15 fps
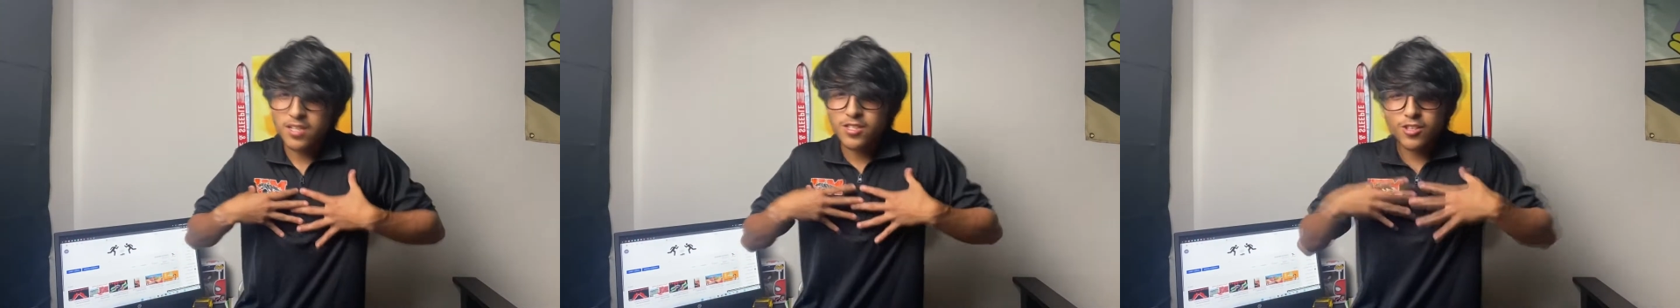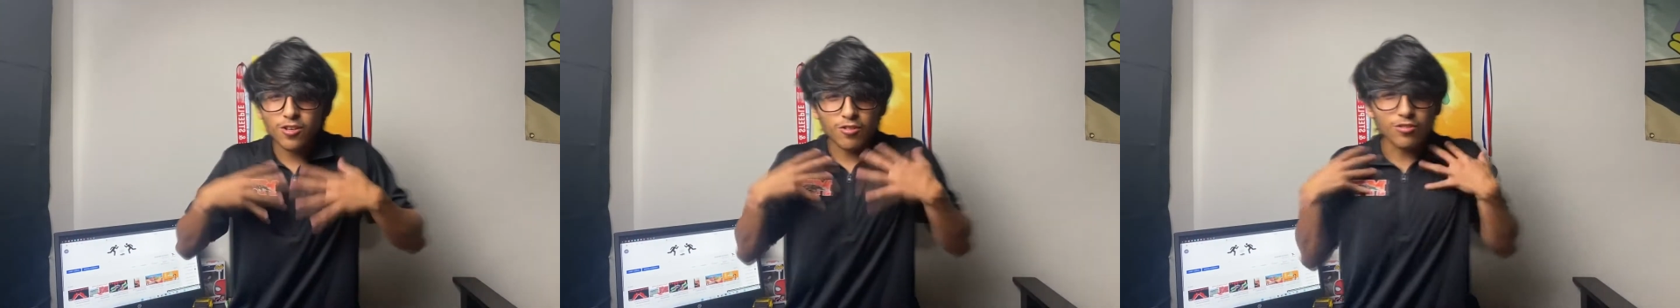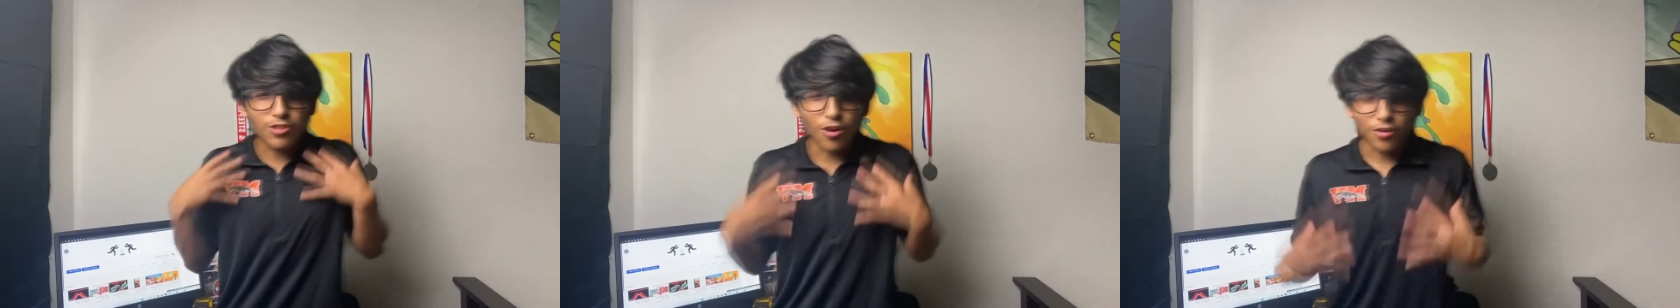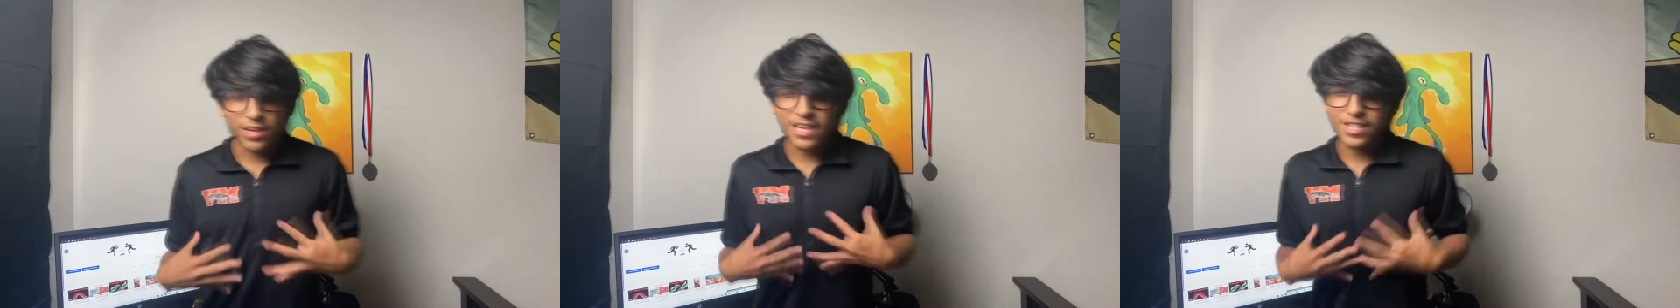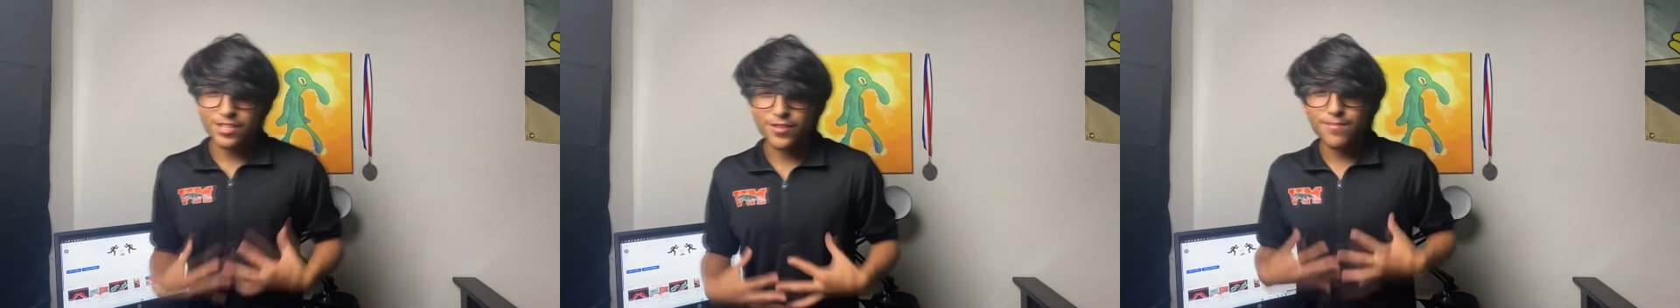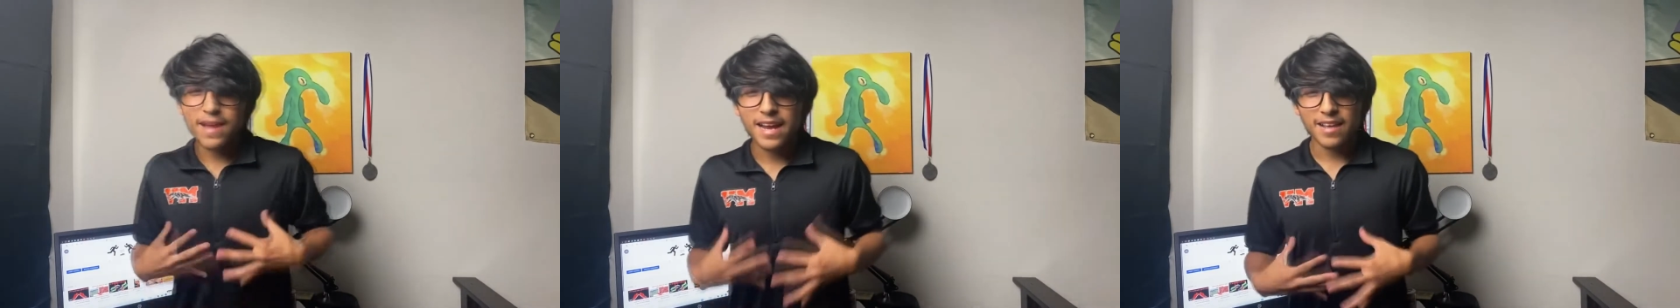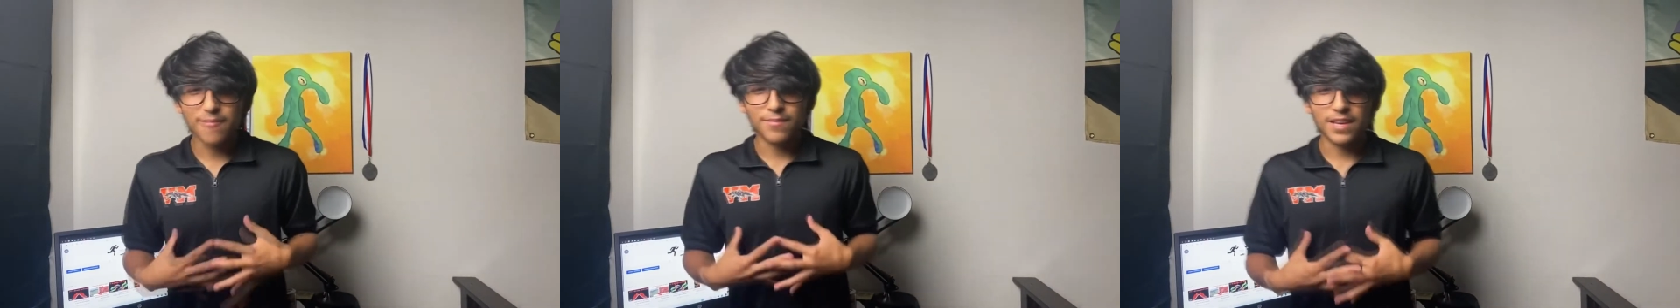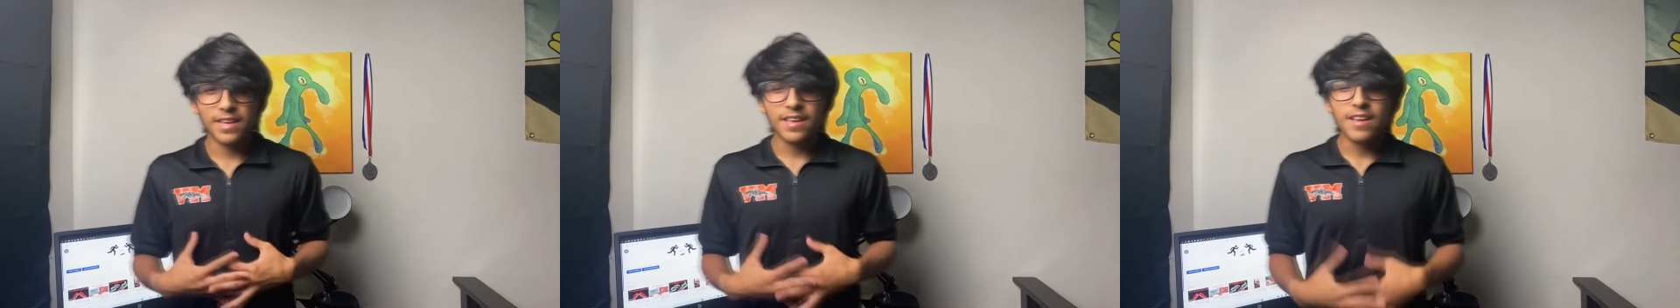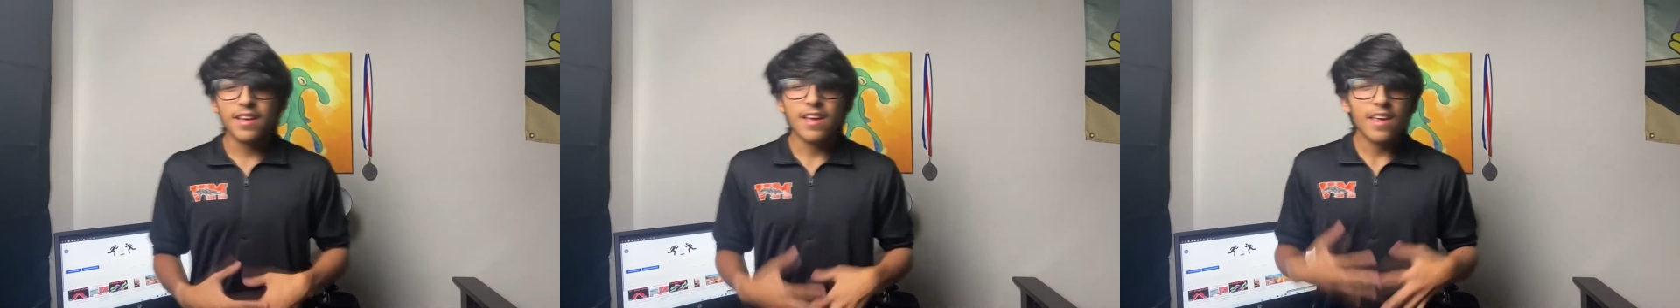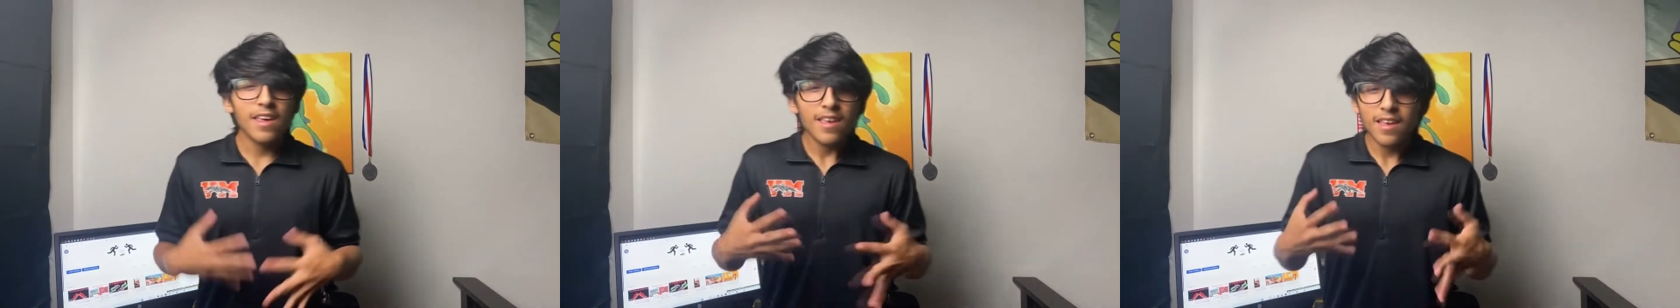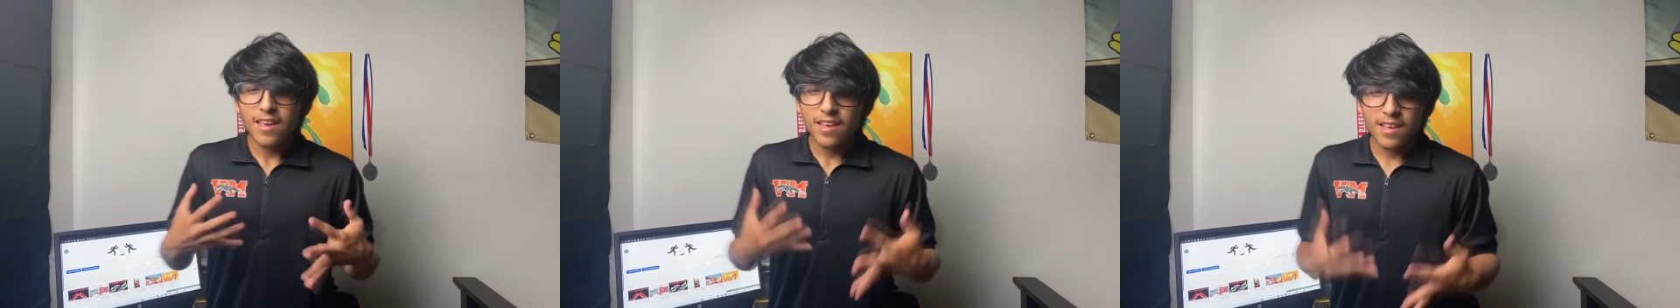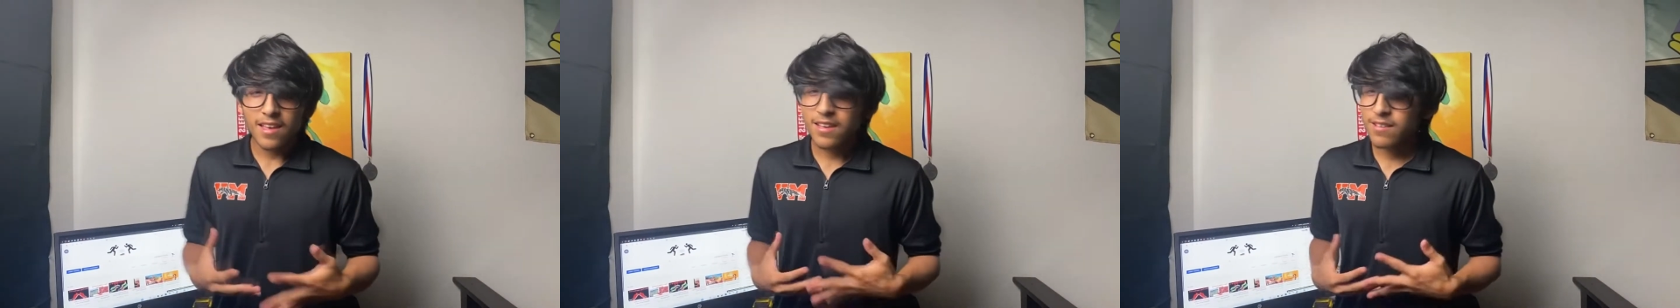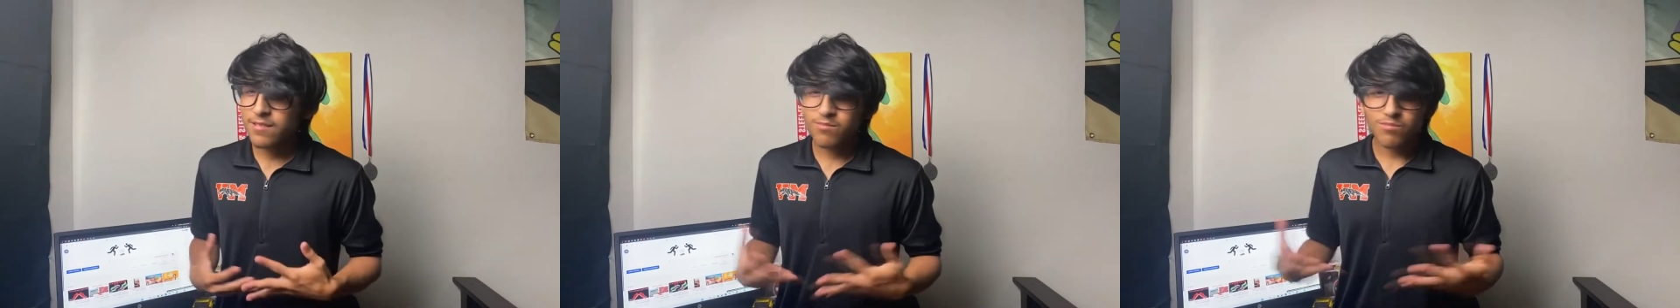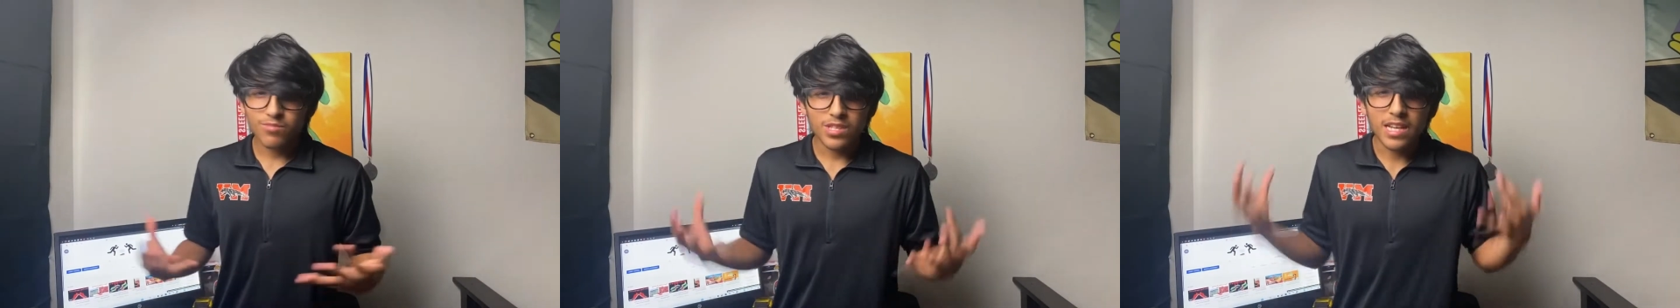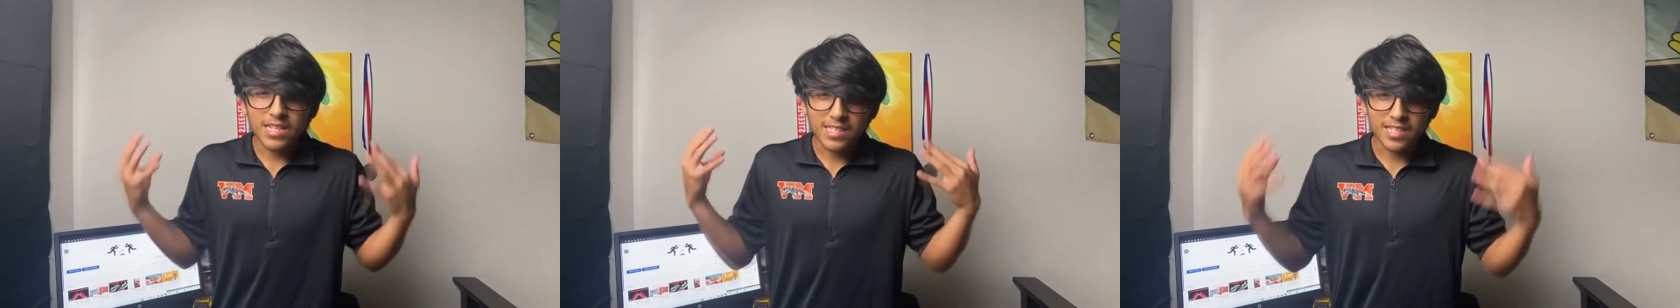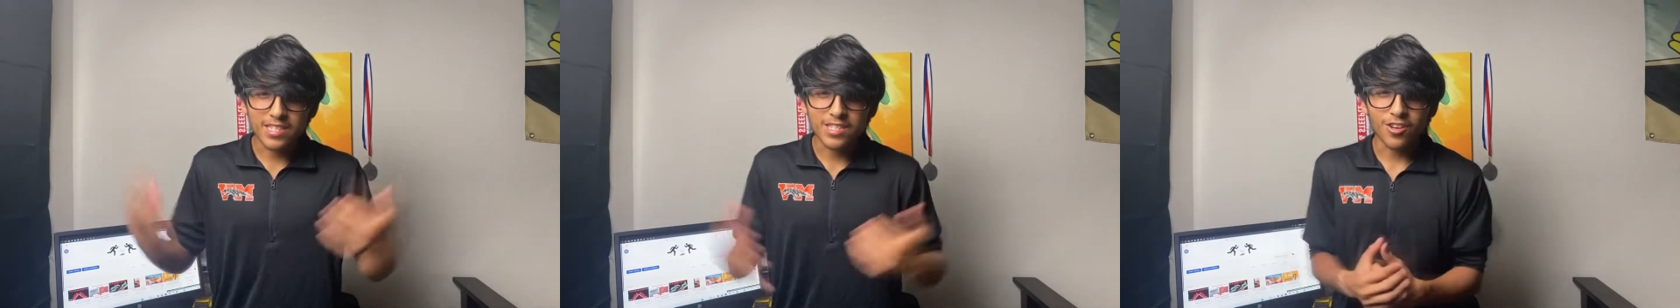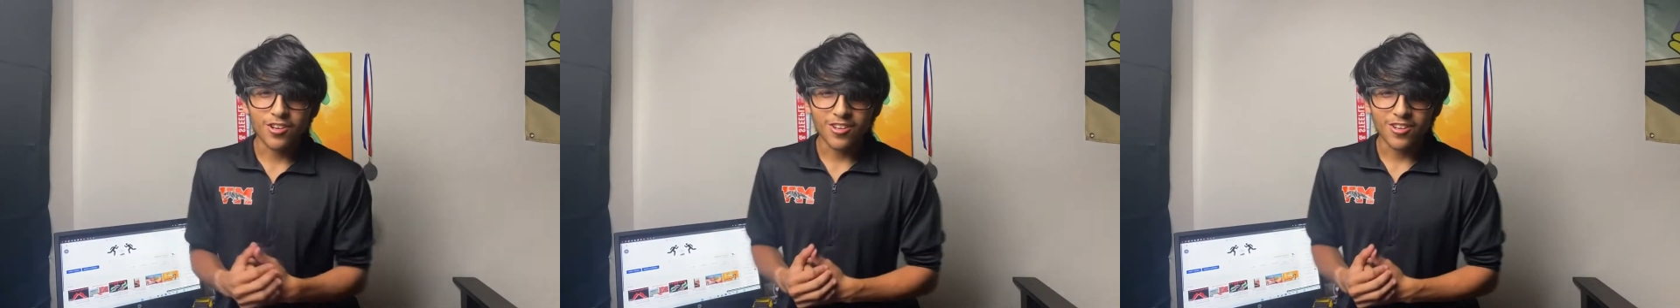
so don't get too mad at me. Let's get started.